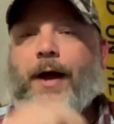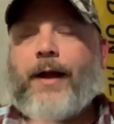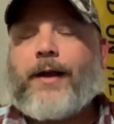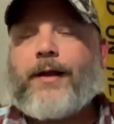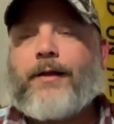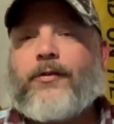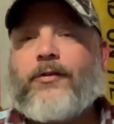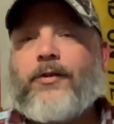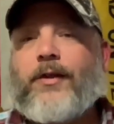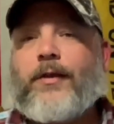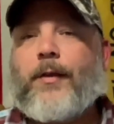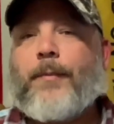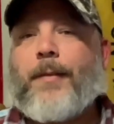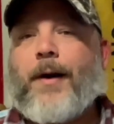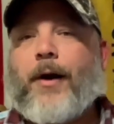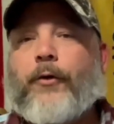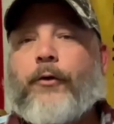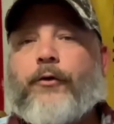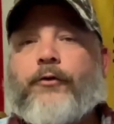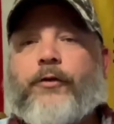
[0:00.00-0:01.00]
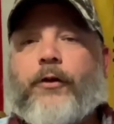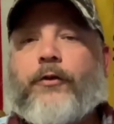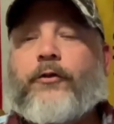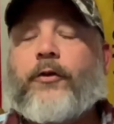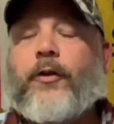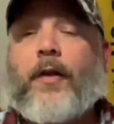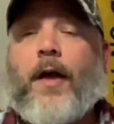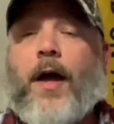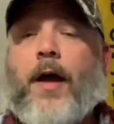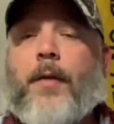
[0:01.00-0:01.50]
I could see the powder charge
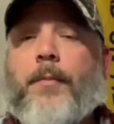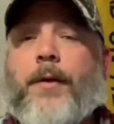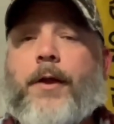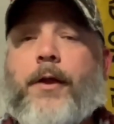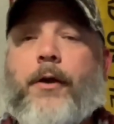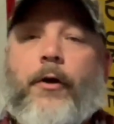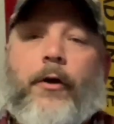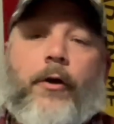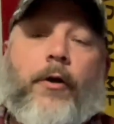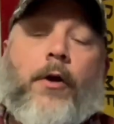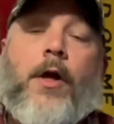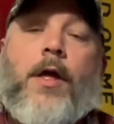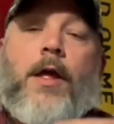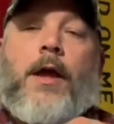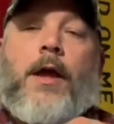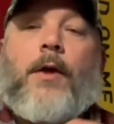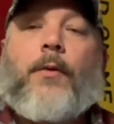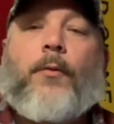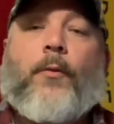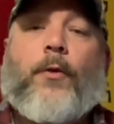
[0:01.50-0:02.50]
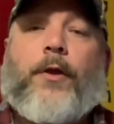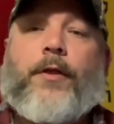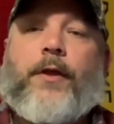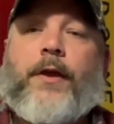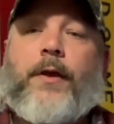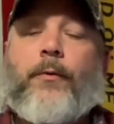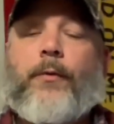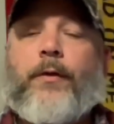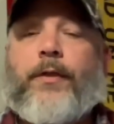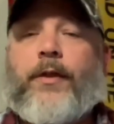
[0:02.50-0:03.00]
a lot better with
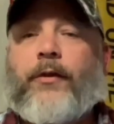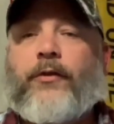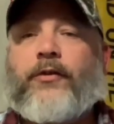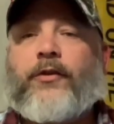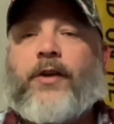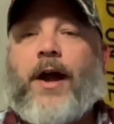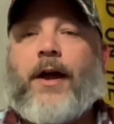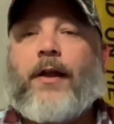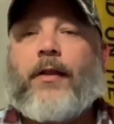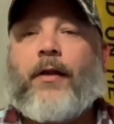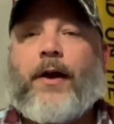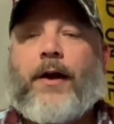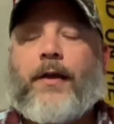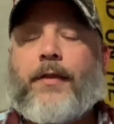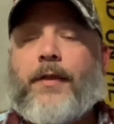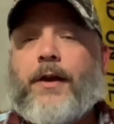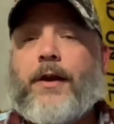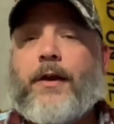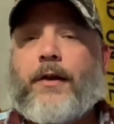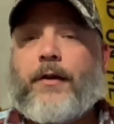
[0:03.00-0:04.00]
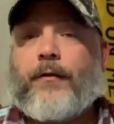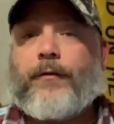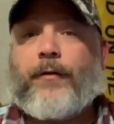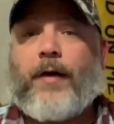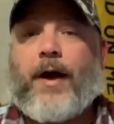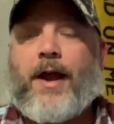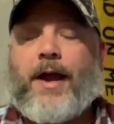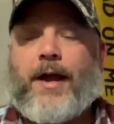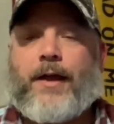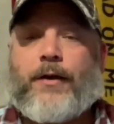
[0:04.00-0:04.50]
this skylight than if
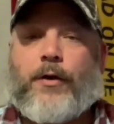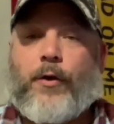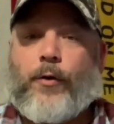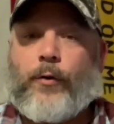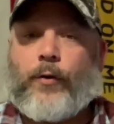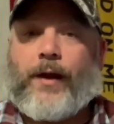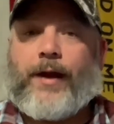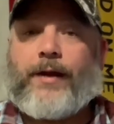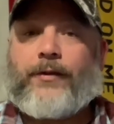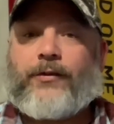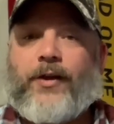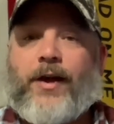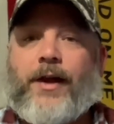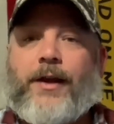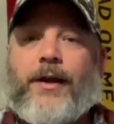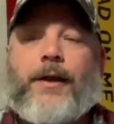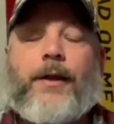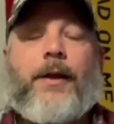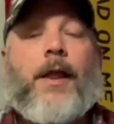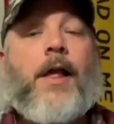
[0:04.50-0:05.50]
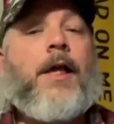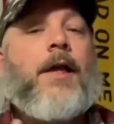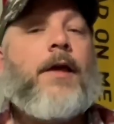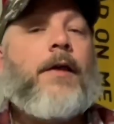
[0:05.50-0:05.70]
I had no lights on it.